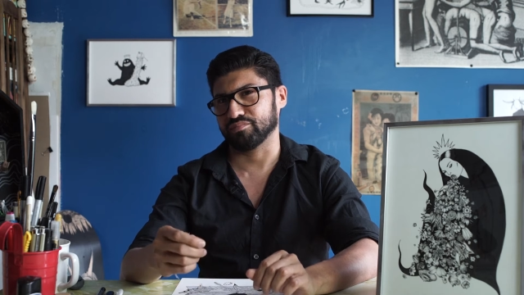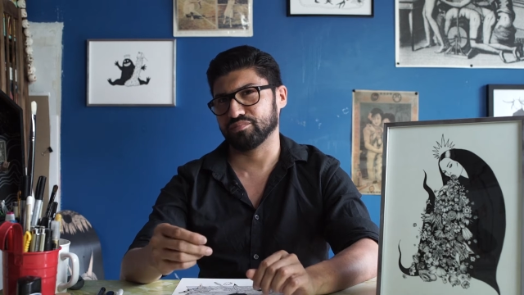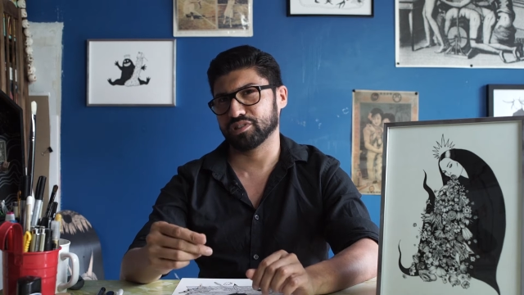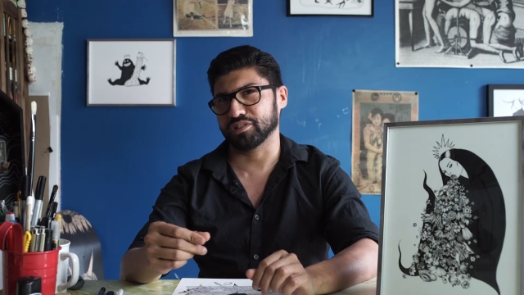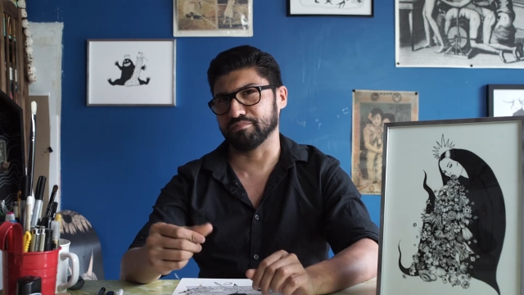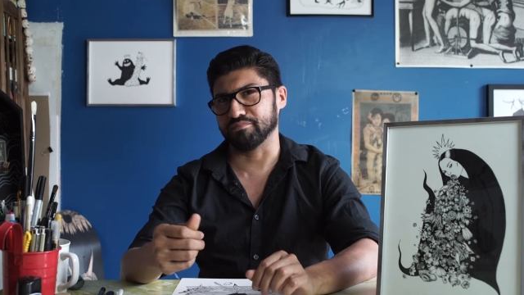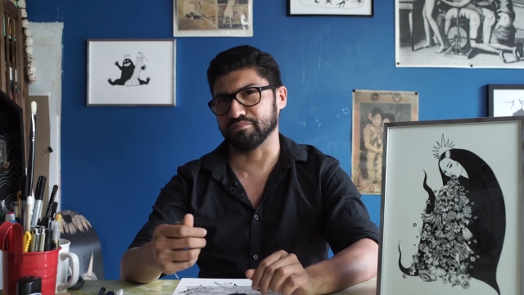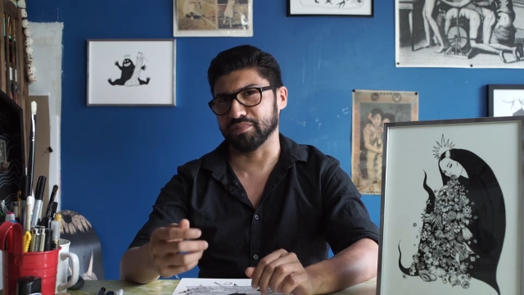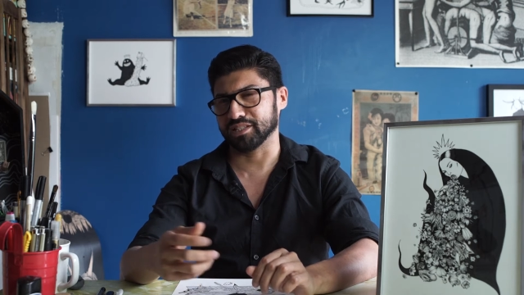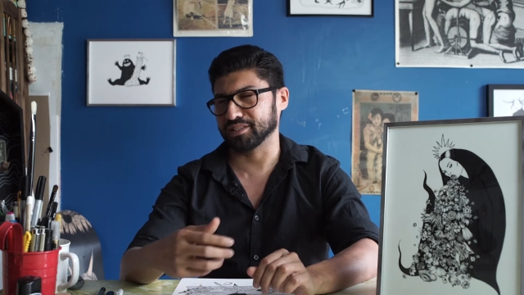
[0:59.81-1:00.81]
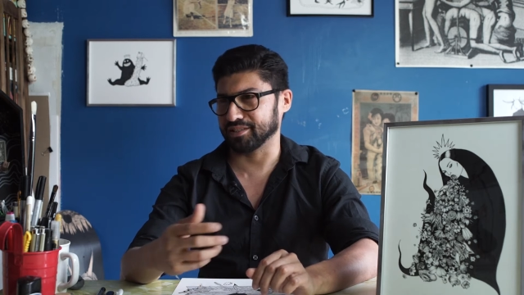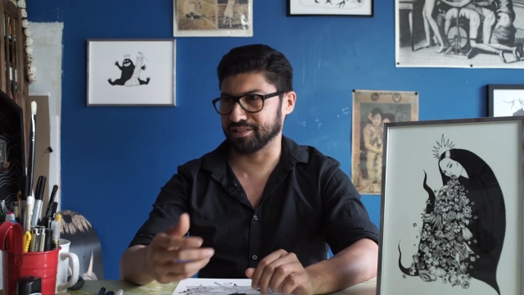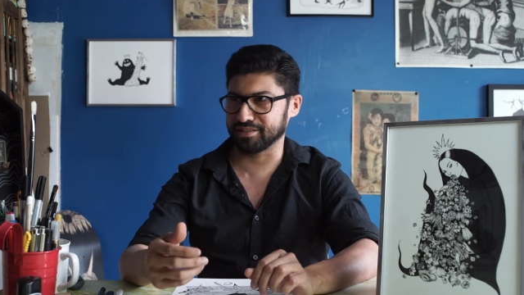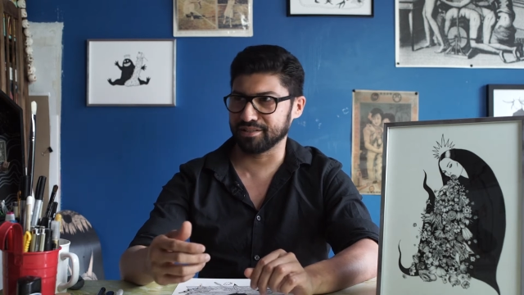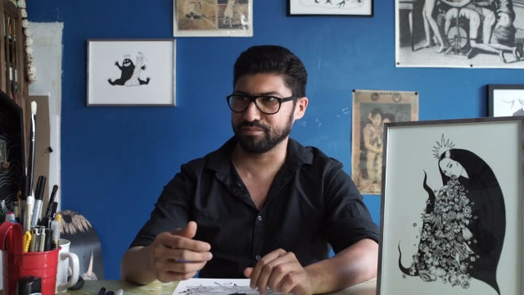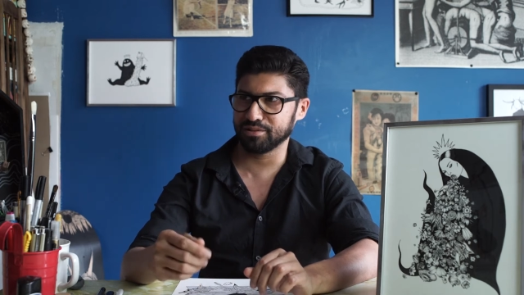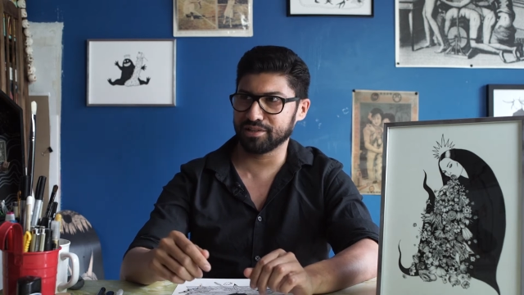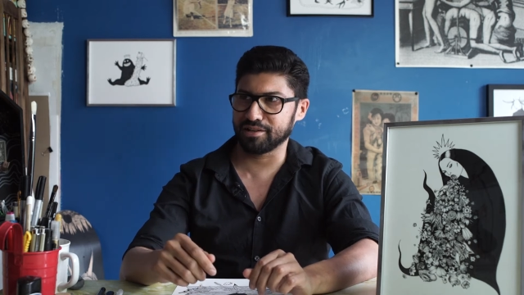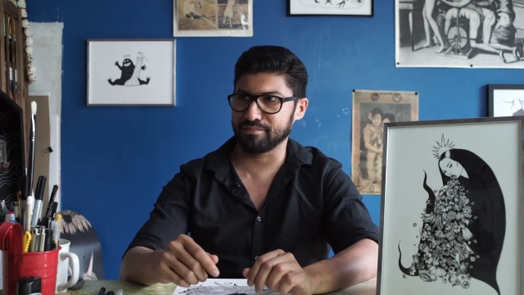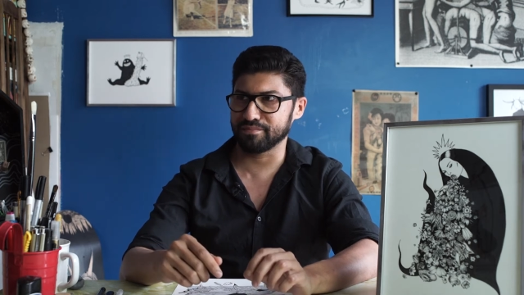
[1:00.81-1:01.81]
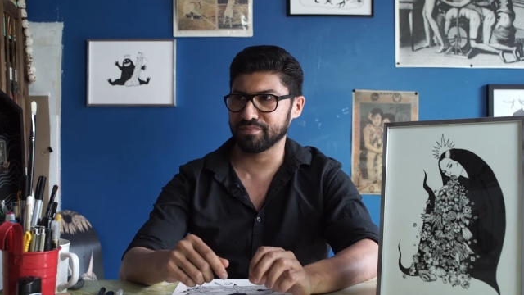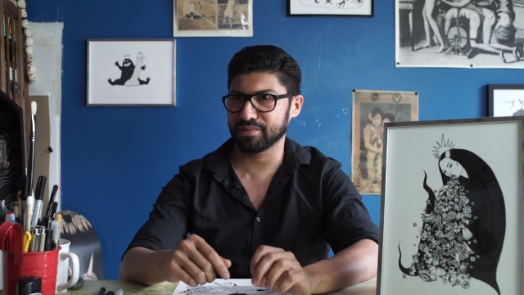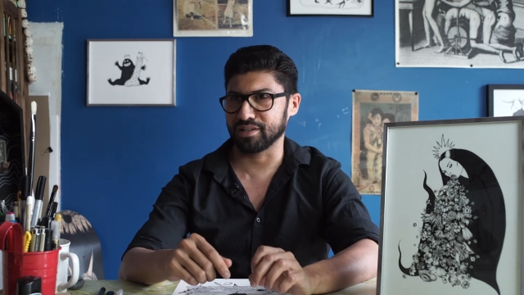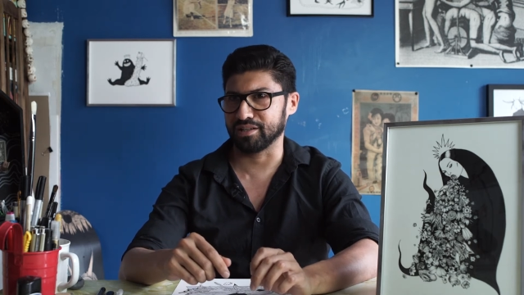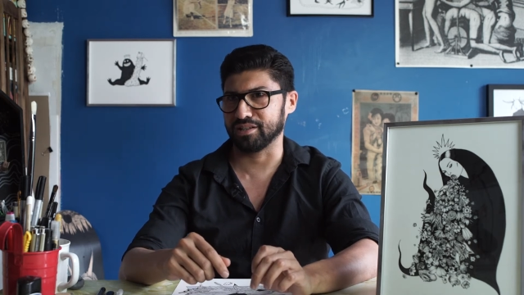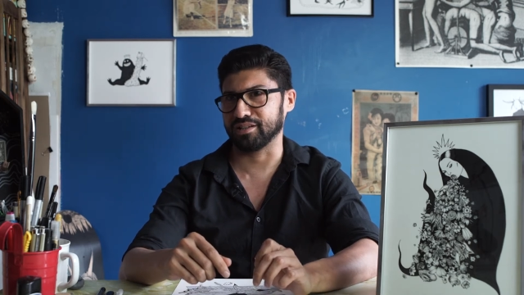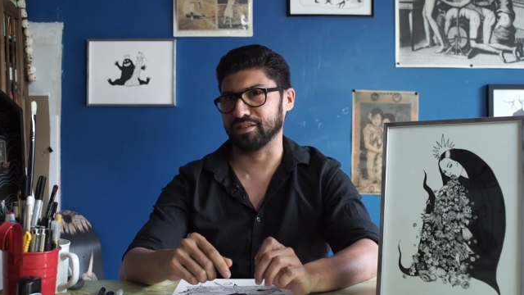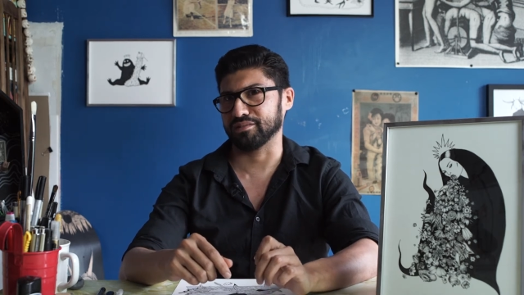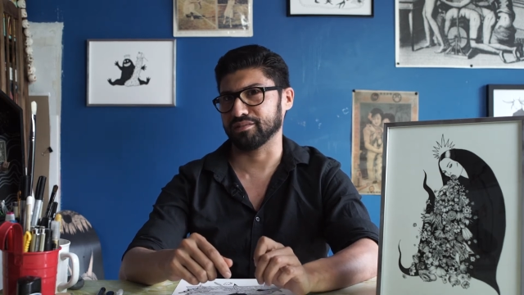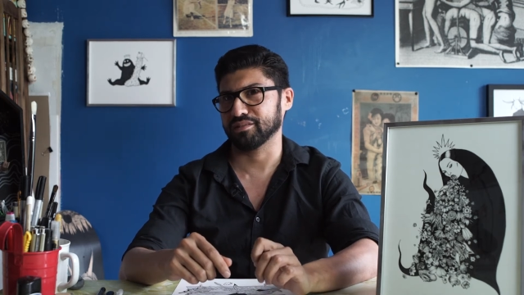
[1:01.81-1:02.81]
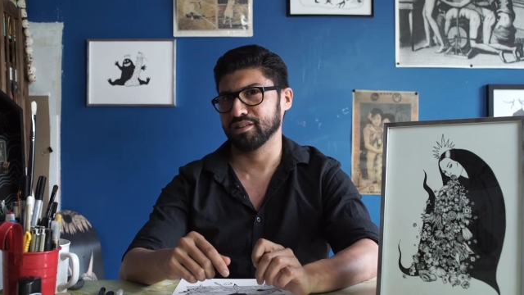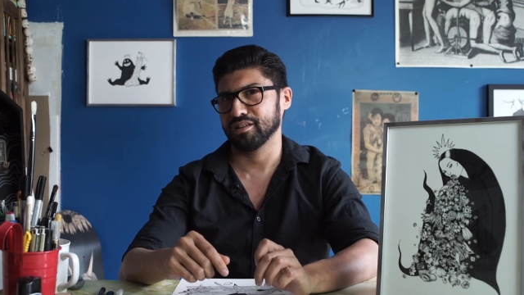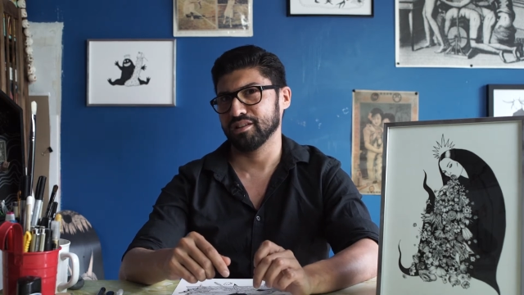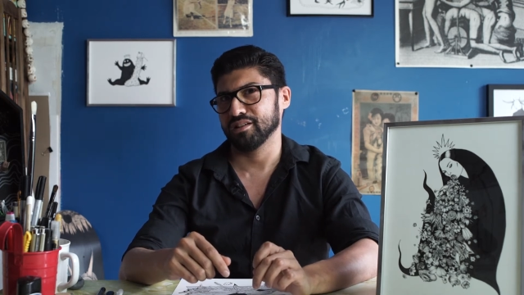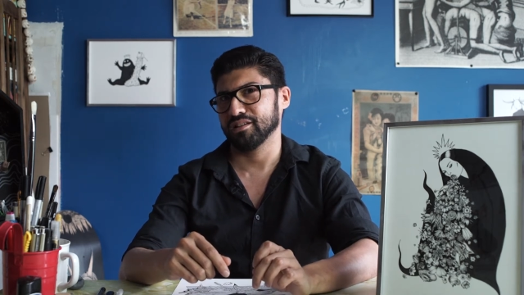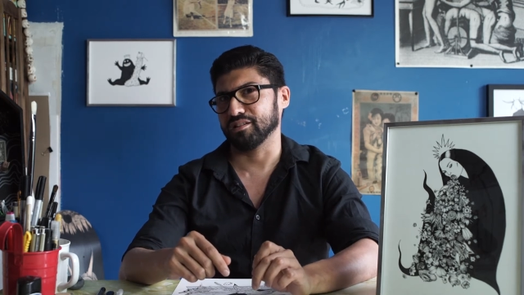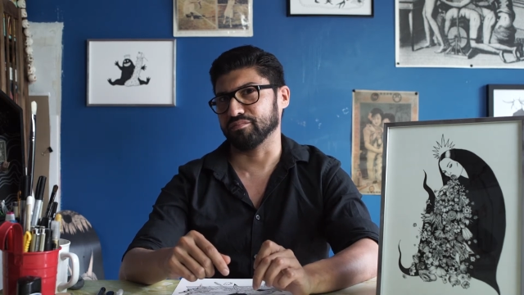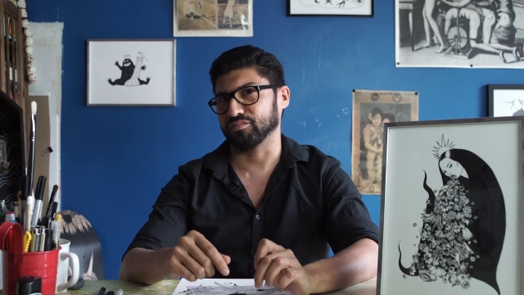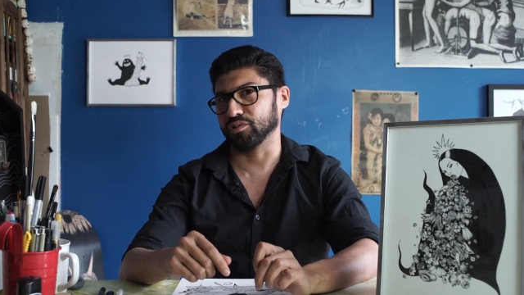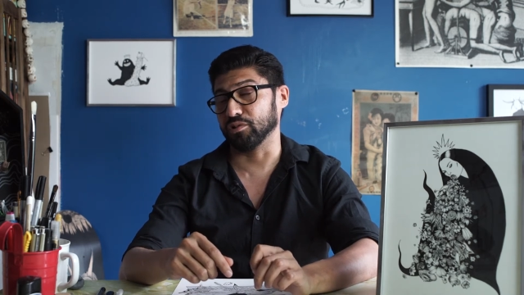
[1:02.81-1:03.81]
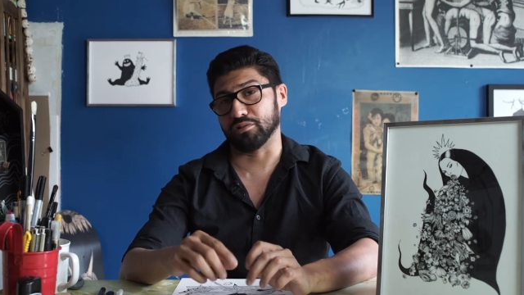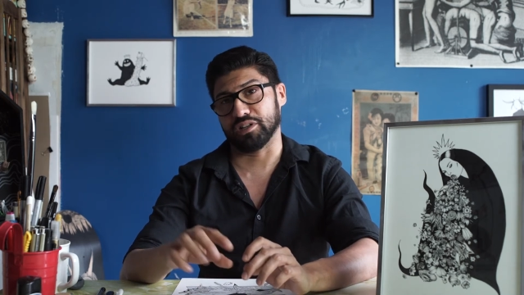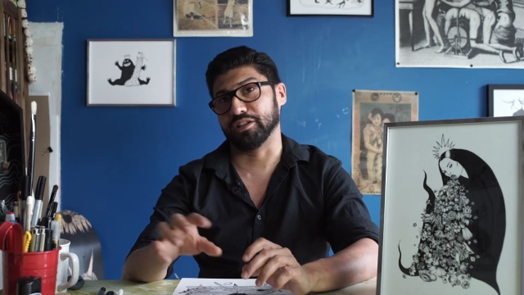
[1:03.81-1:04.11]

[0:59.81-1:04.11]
some mysticism to them, and or